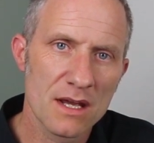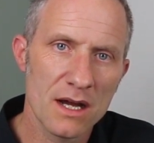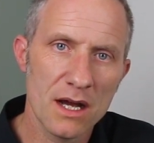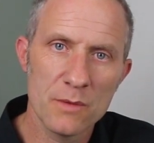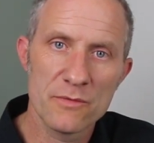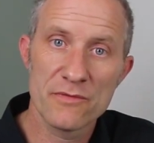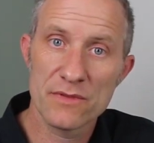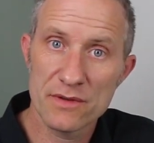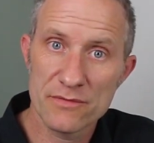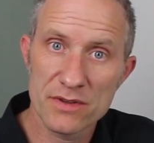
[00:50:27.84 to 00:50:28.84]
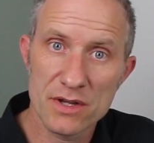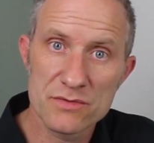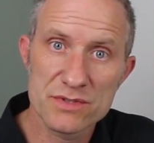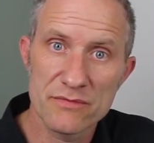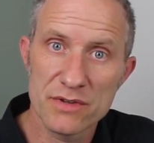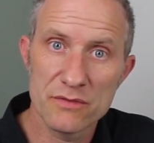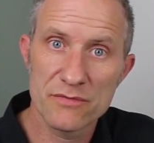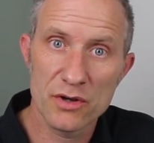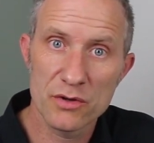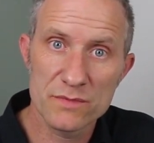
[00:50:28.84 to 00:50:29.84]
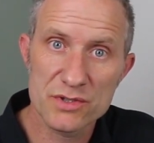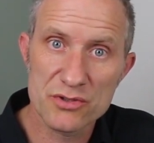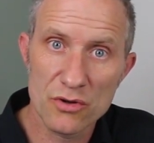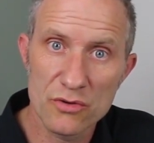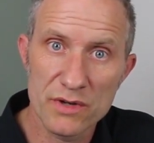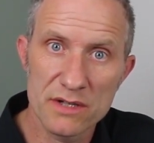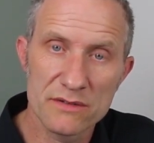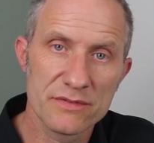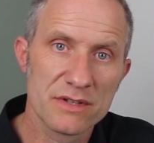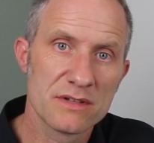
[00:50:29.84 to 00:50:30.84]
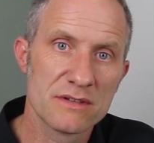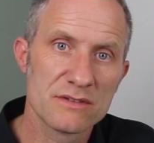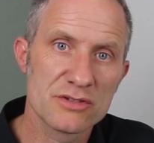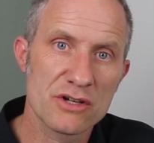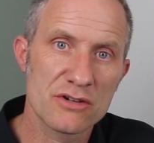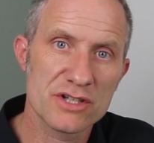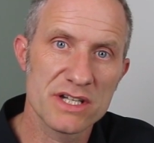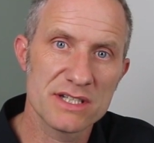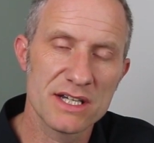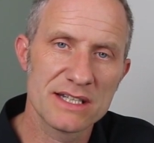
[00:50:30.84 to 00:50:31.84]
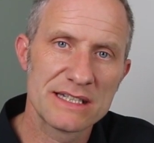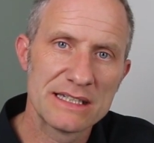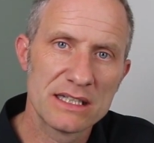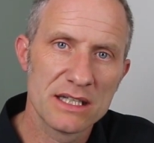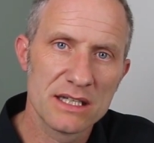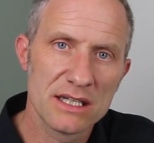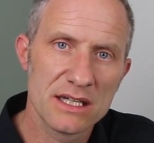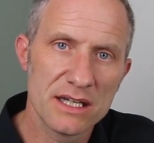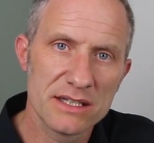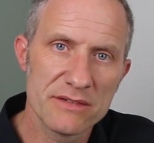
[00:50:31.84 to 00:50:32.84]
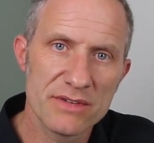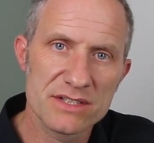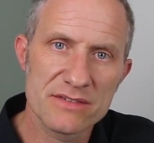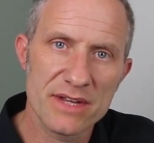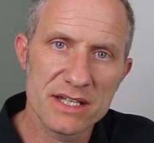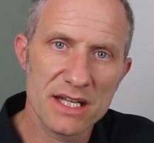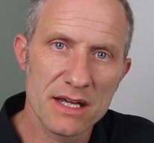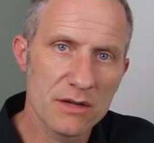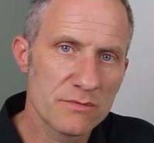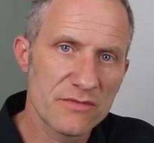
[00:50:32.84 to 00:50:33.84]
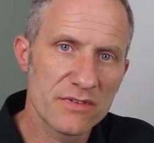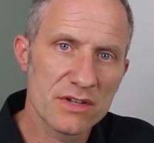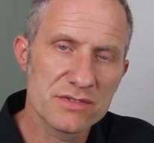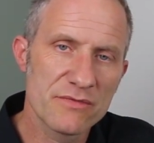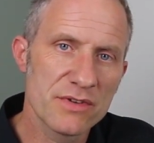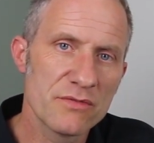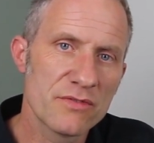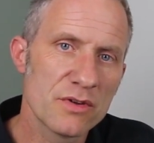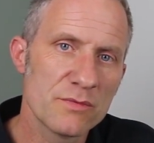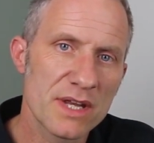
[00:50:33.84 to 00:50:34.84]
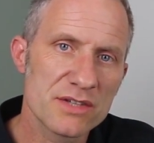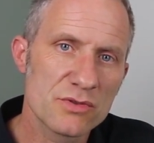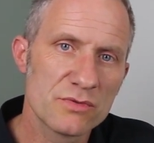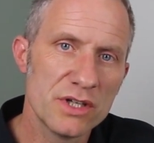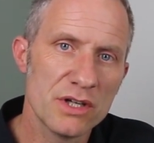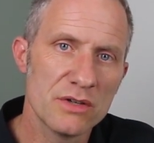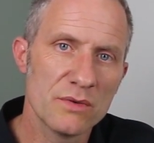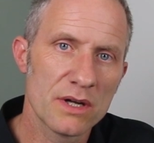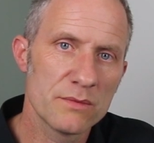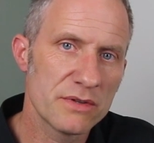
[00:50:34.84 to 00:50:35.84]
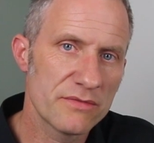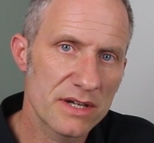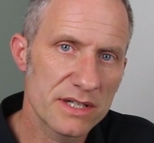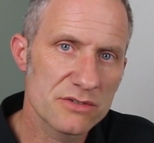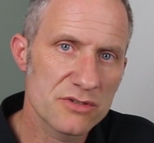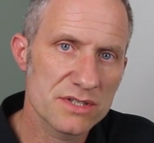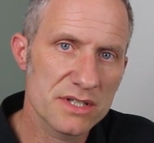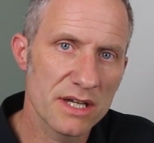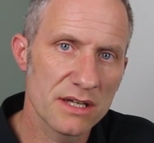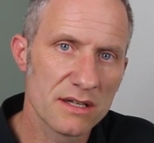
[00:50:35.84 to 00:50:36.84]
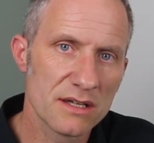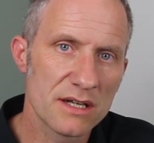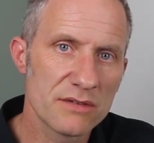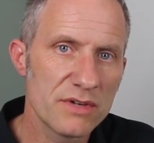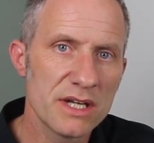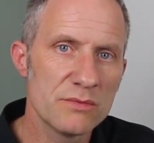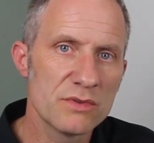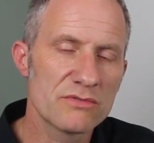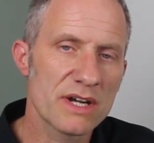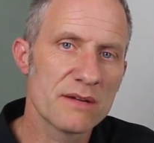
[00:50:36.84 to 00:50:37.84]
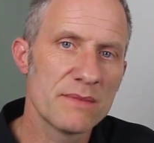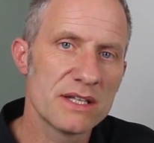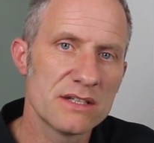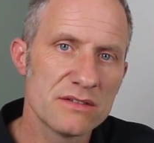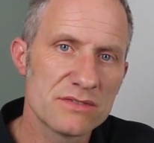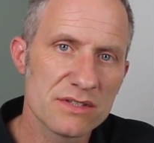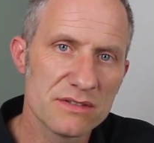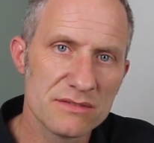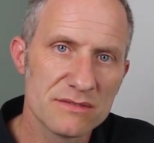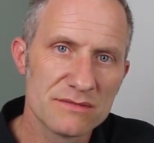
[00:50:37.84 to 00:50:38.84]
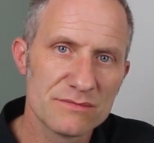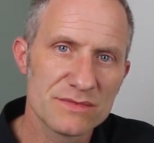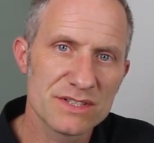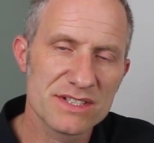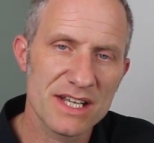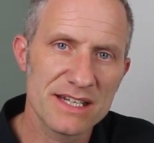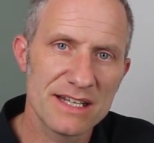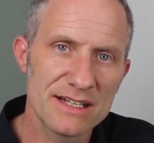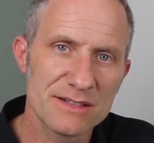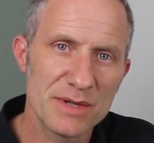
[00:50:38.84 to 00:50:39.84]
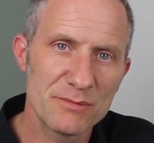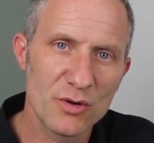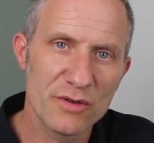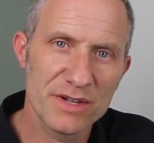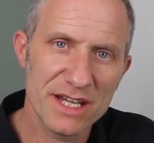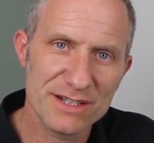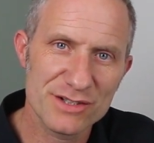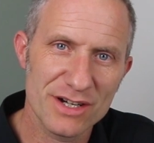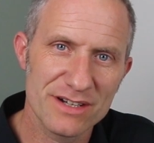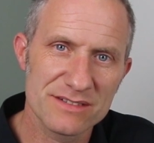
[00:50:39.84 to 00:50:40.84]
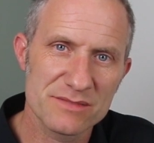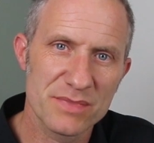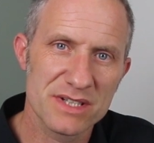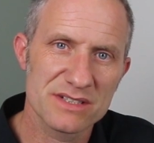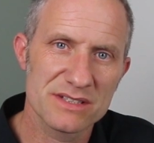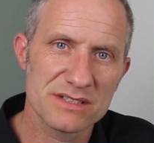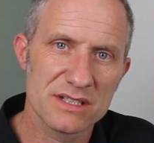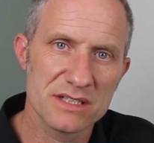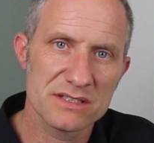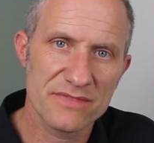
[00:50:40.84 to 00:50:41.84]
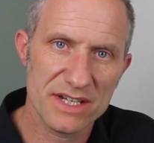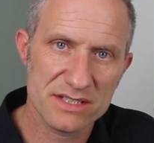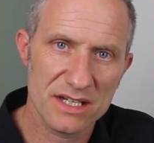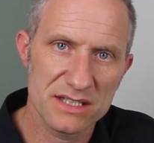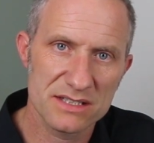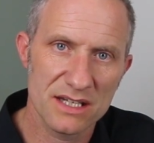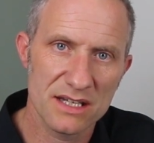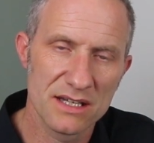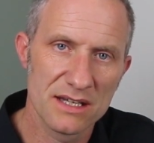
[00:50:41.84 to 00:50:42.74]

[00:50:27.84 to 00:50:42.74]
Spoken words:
I hope that for those of you for whom the story of Schloss Itter and the events of that day, I hope for those of you for whom that's all new, I hope you found it interesting. And I really would recommend you to study it a little bit more if you get the chance, because it's fascinating.